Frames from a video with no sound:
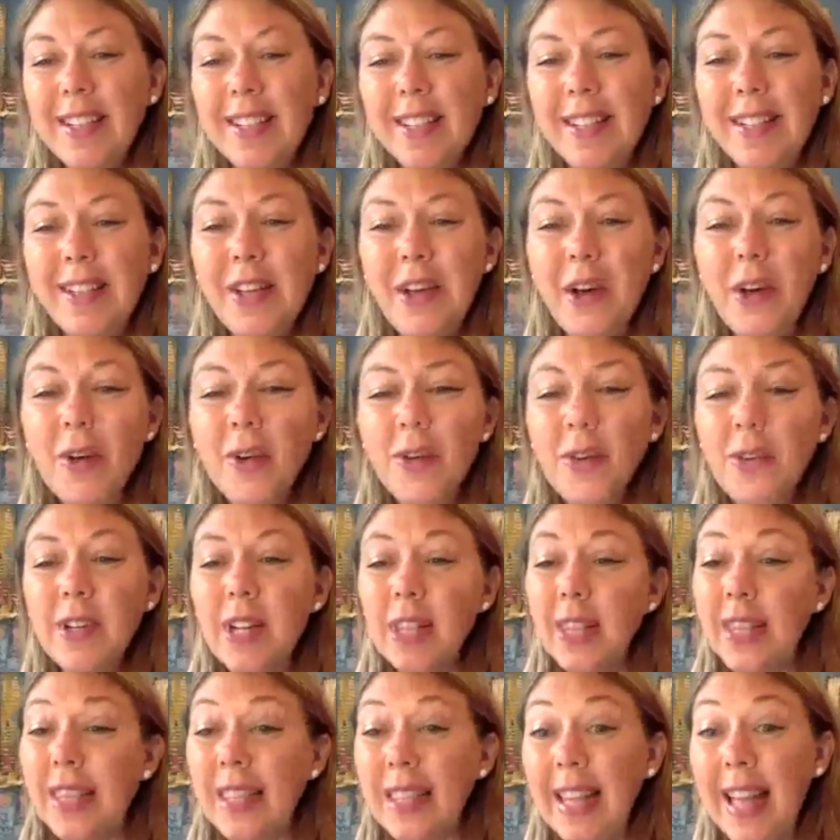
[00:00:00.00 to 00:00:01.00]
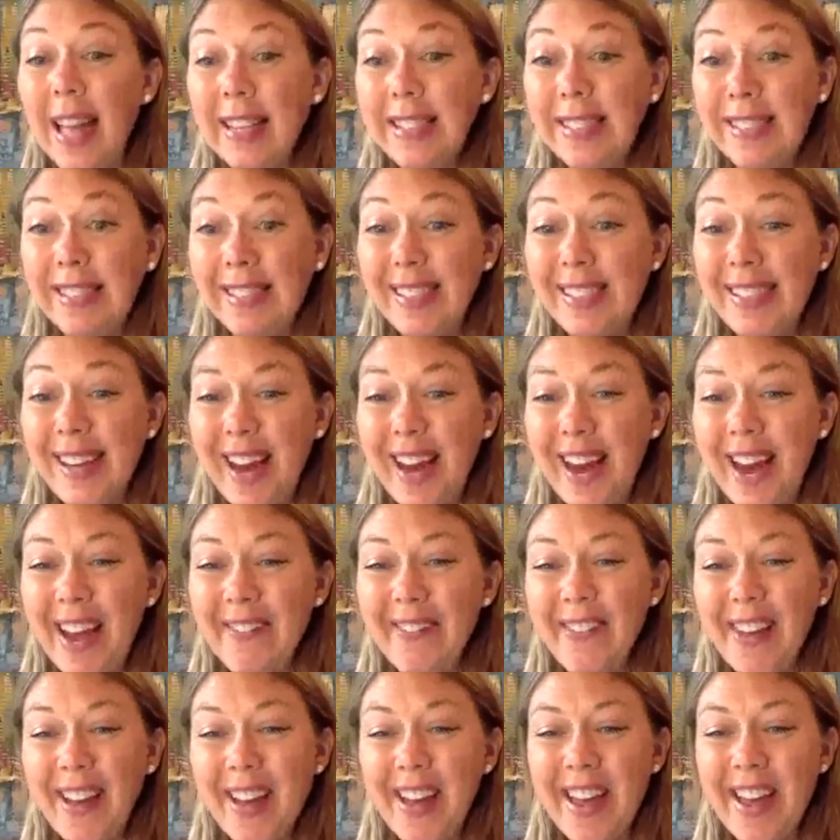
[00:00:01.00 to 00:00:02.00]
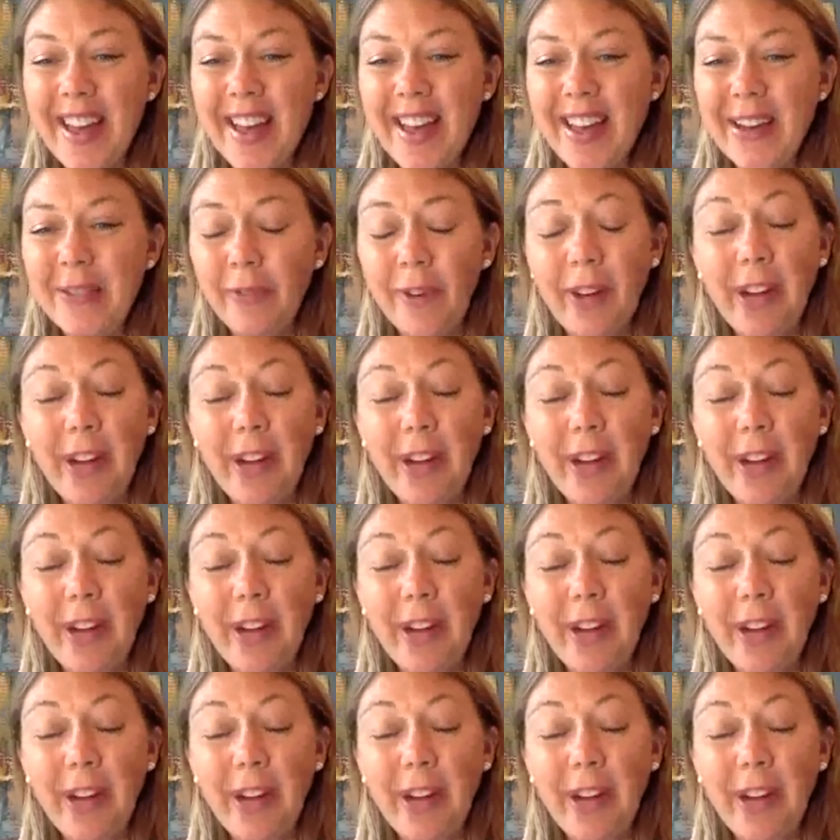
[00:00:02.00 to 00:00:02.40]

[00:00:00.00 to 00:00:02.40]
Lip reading: So let's dive in.